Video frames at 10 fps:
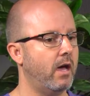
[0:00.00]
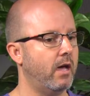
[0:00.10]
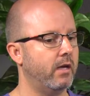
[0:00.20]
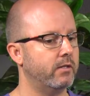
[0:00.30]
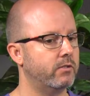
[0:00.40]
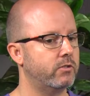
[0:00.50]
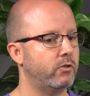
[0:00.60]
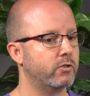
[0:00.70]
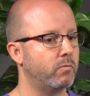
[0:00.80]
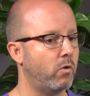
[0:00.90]

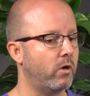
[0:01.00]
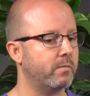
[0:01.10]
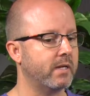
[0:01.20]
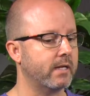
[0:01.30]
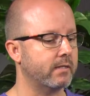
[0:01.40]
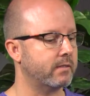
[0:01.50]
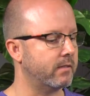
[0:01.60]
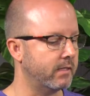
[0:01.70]
to support, because